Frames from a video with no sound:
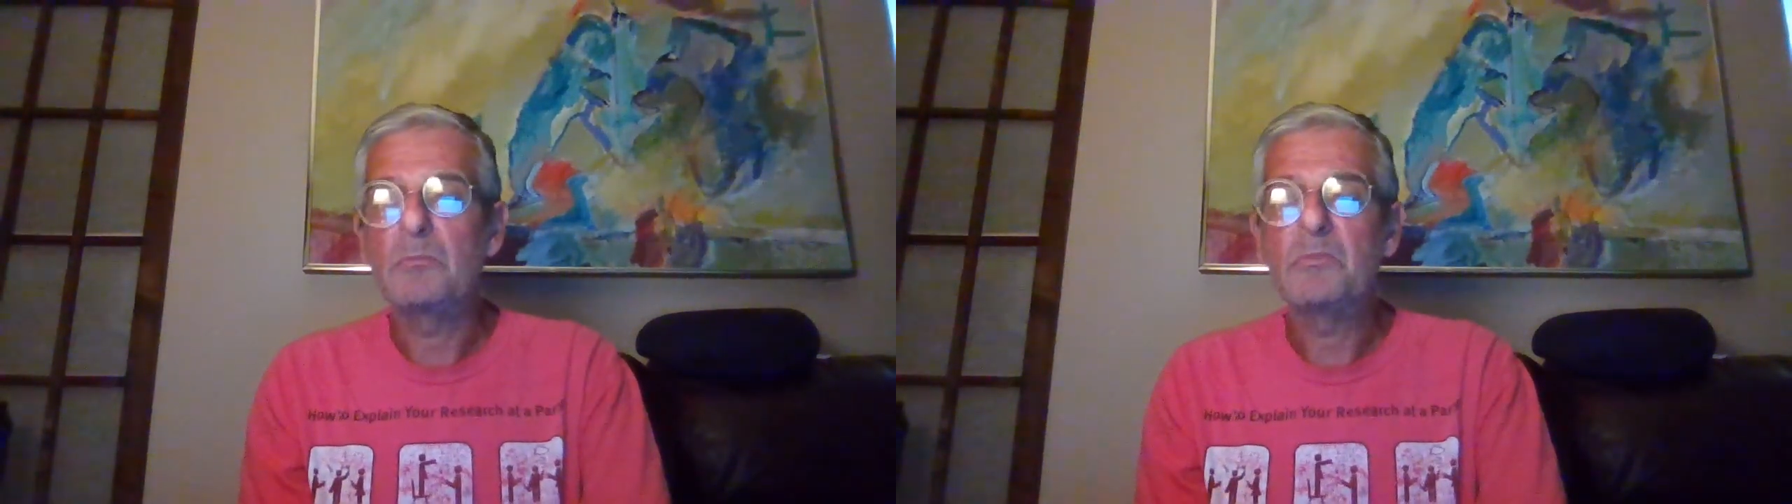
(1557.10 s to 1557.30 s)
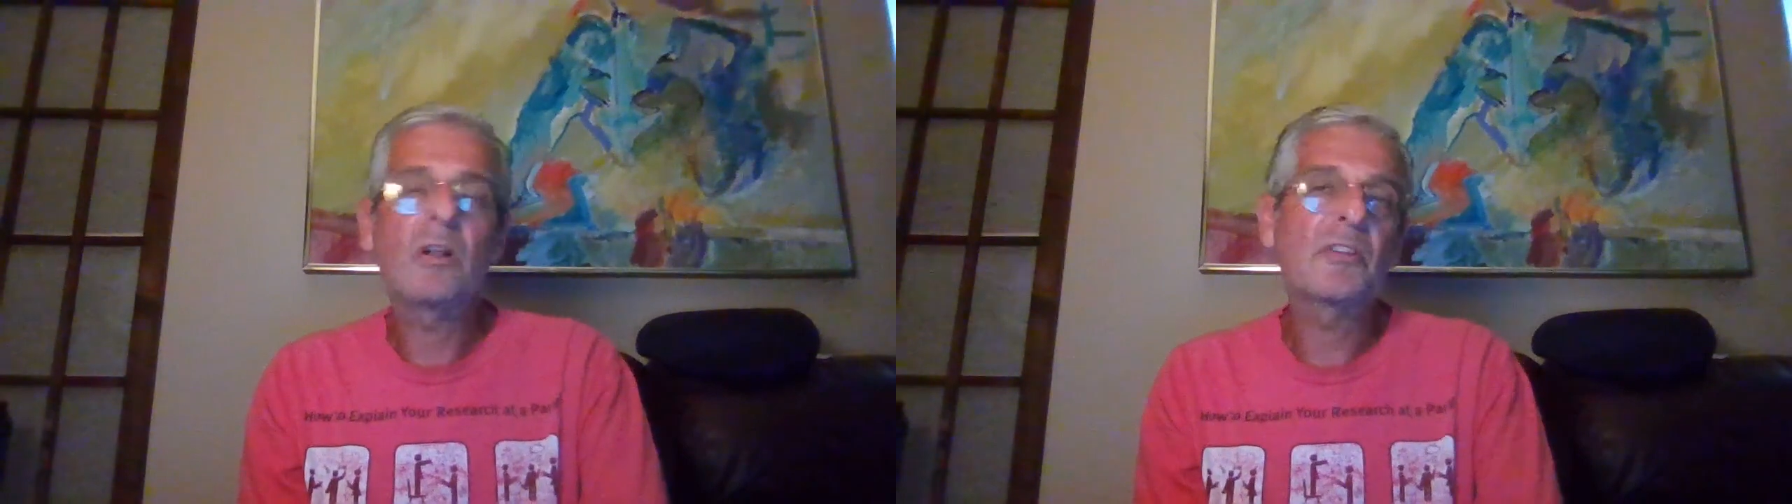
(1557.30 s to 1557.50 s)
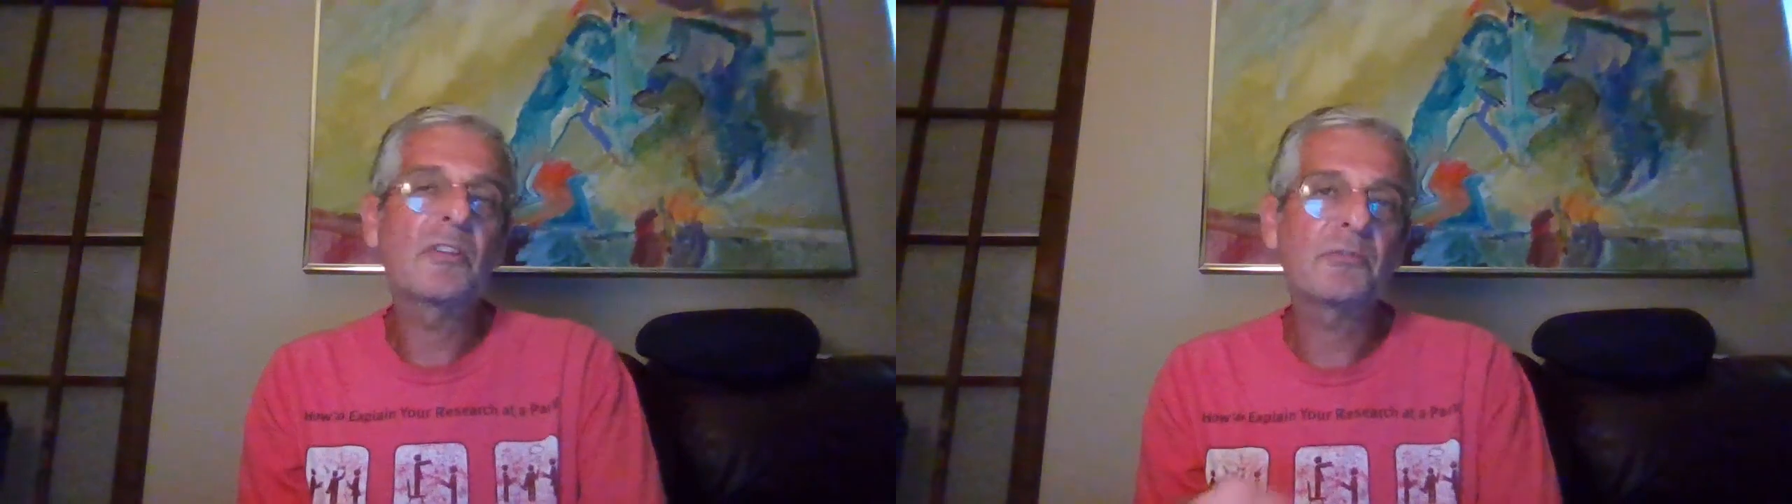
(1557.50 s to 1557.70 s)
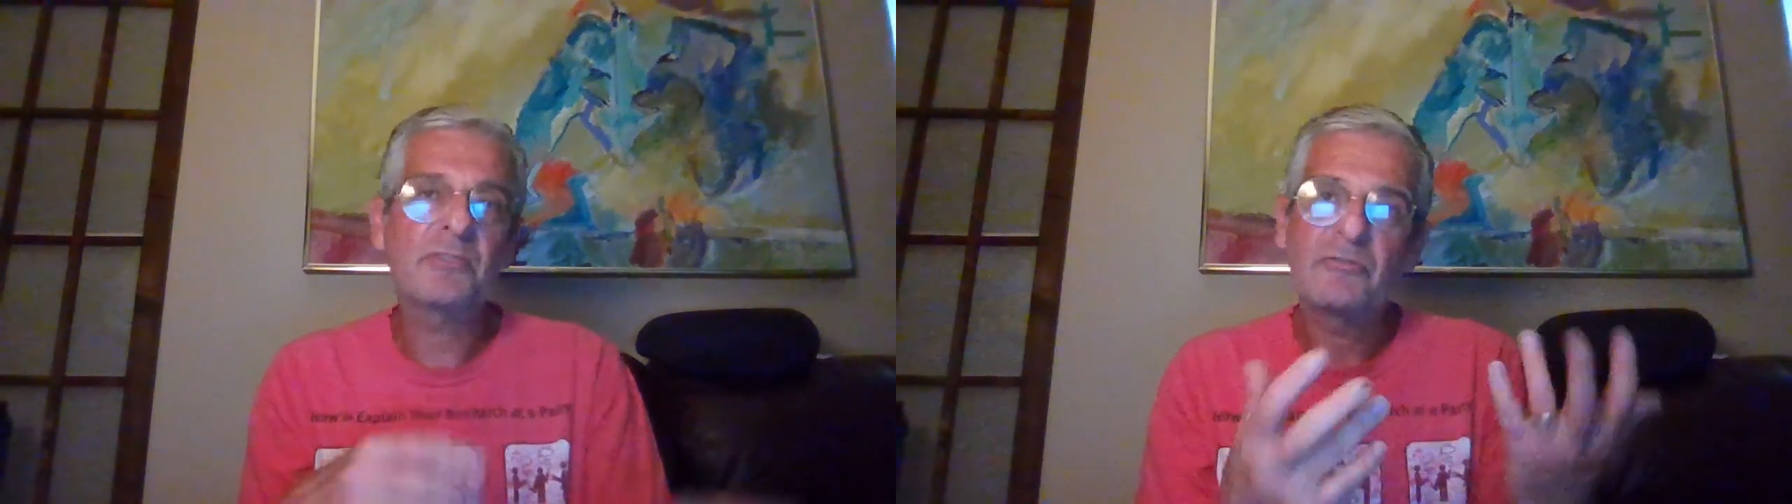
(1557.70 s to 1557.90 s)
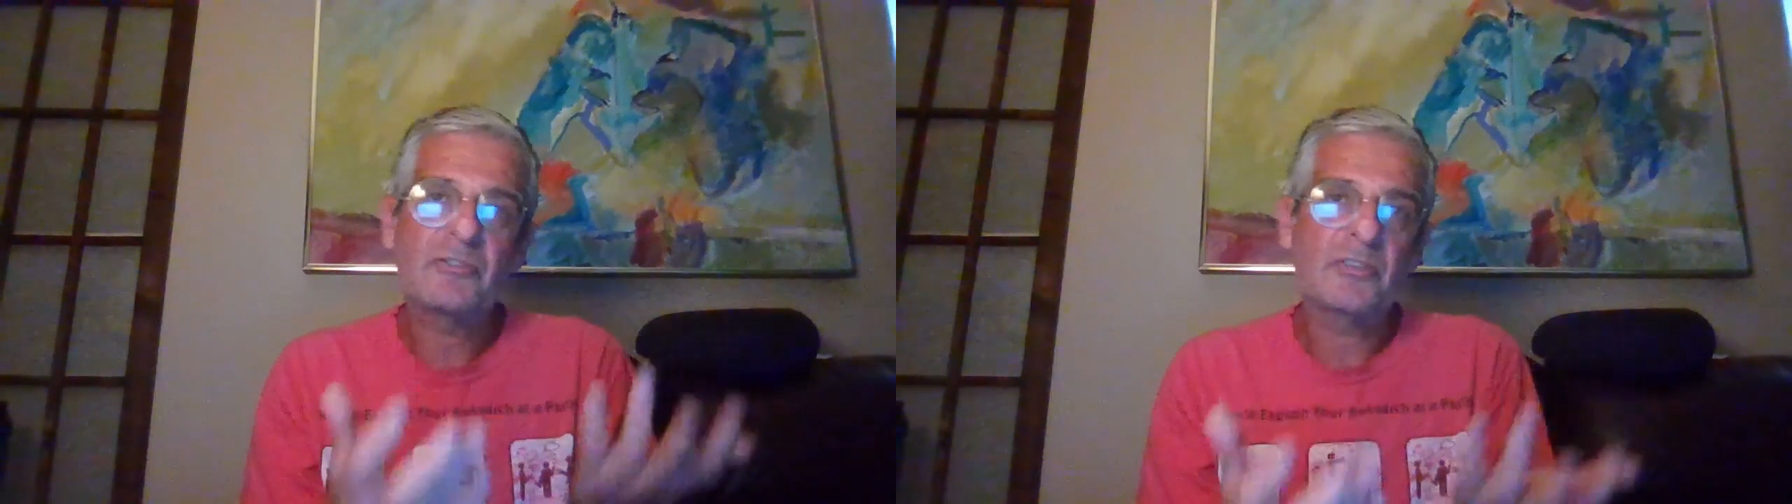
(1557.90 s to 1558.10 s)
We also
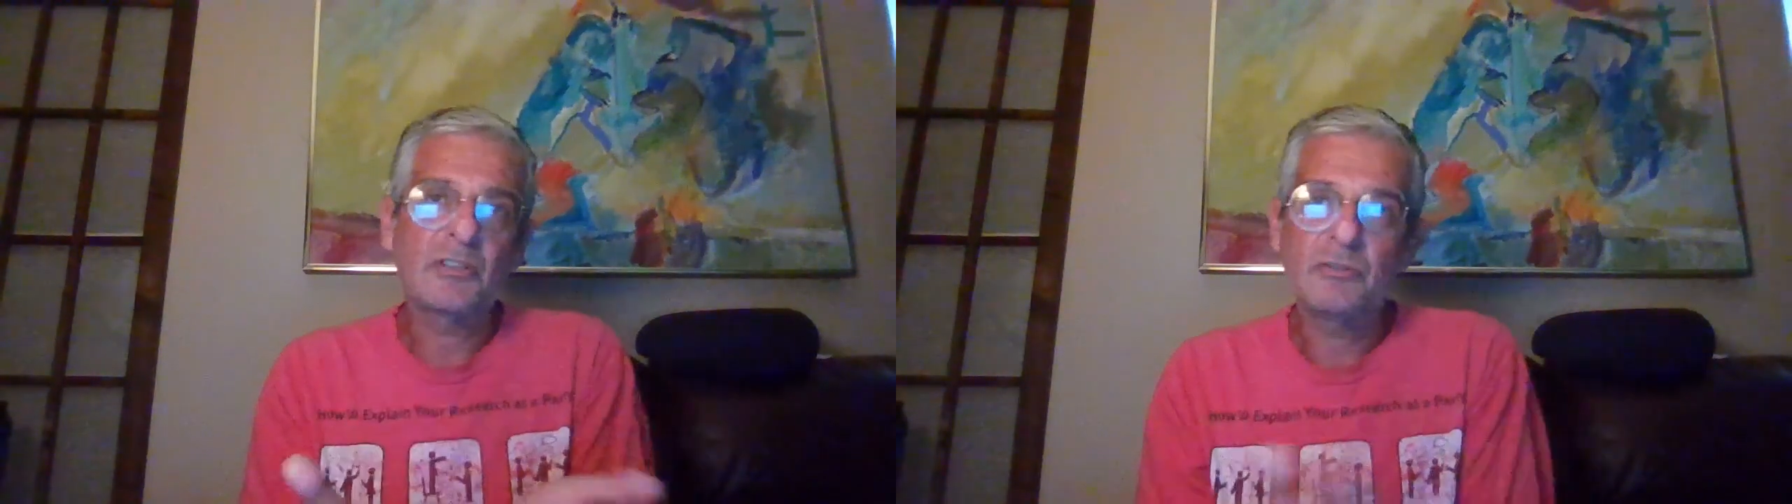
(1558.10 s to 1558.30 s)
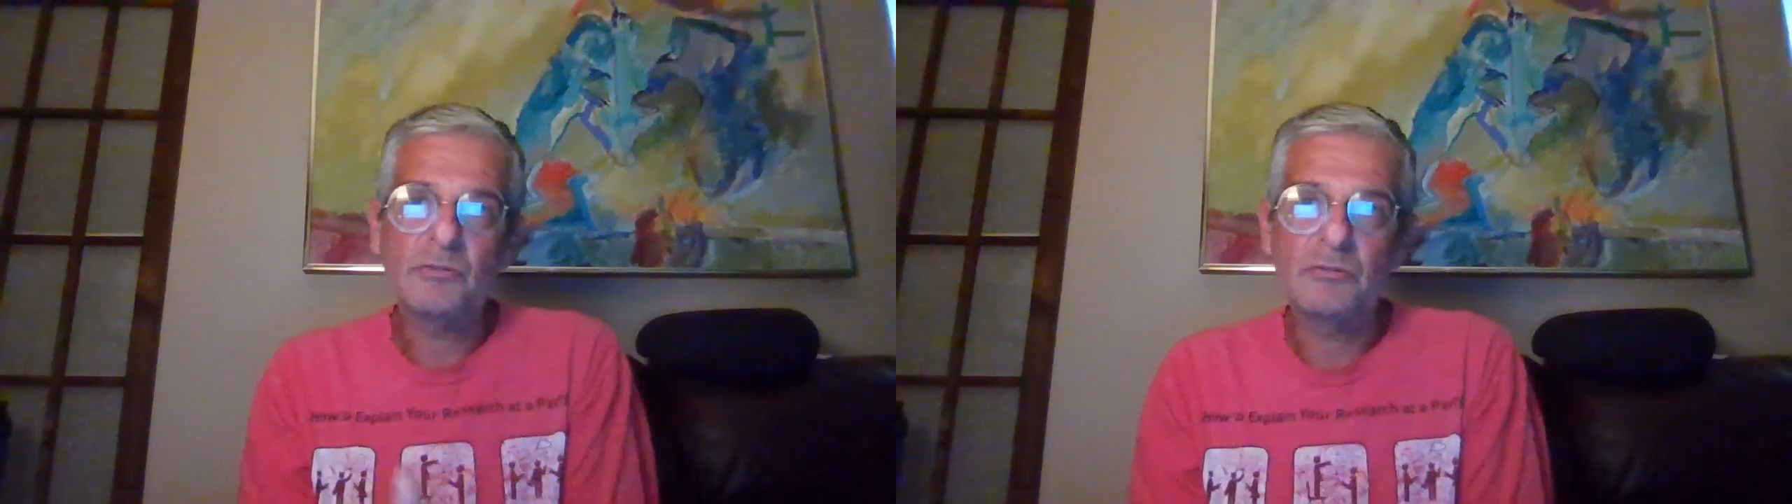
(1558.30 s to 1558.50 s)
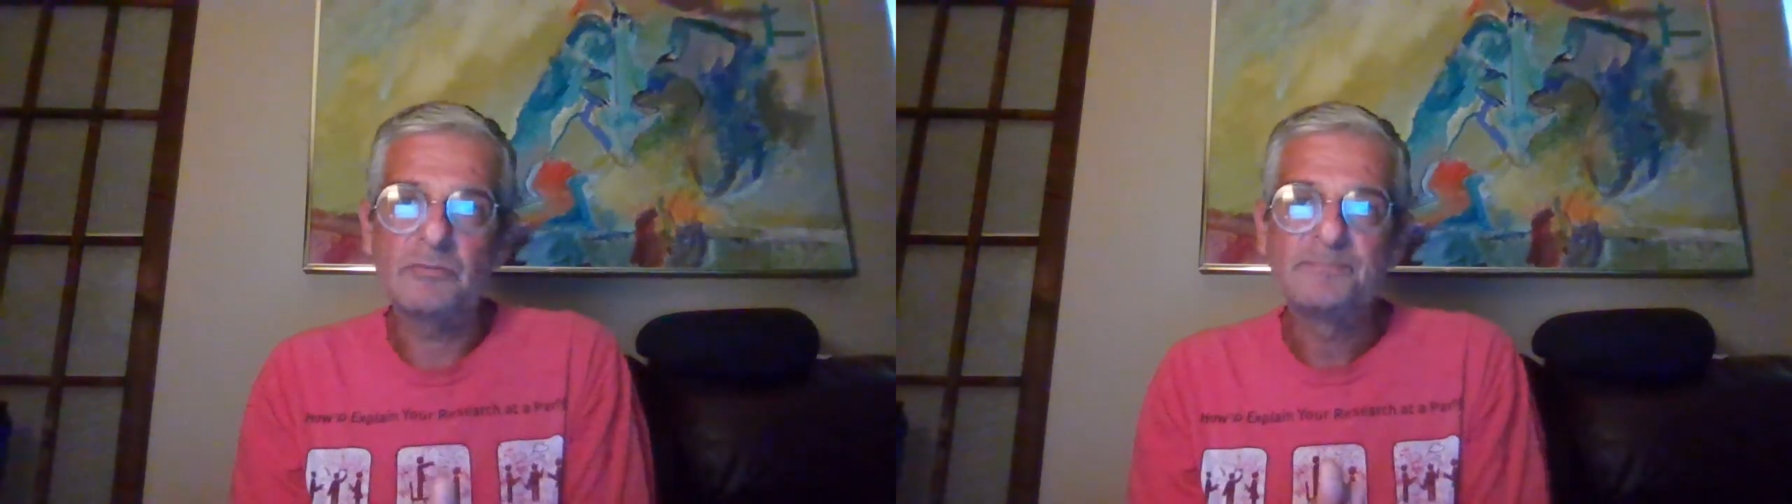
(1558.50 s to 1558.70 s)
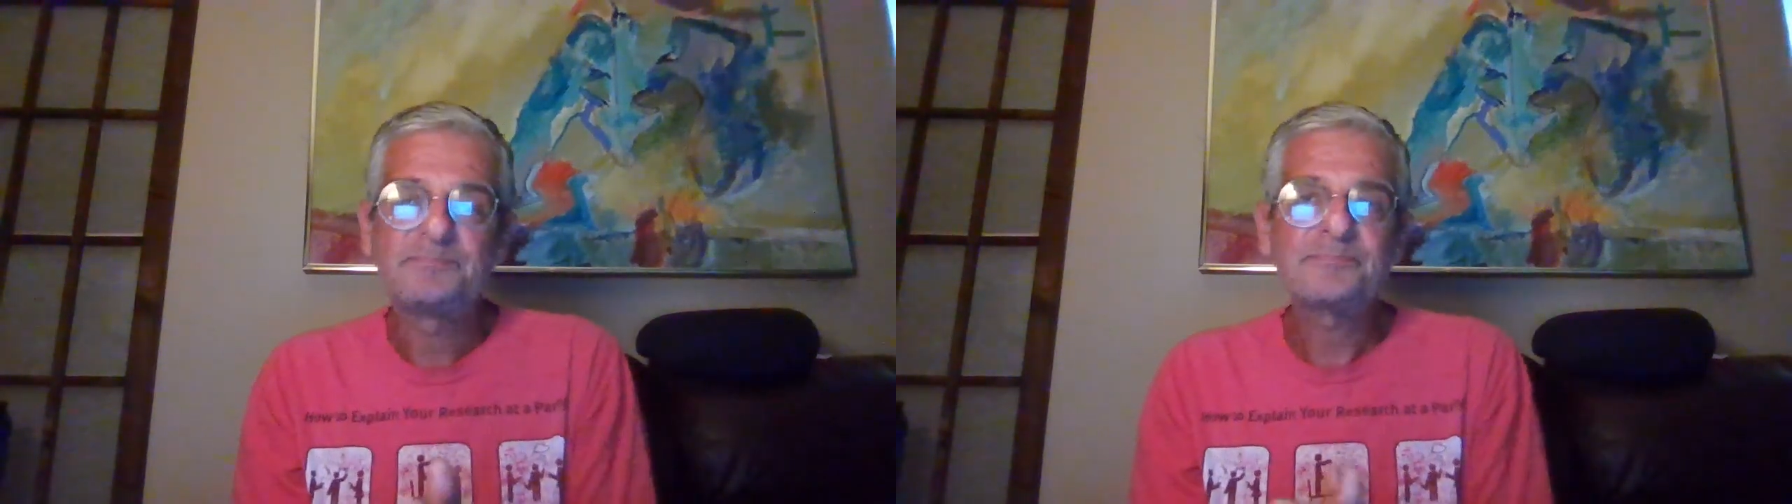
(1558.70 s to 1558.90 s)
refer to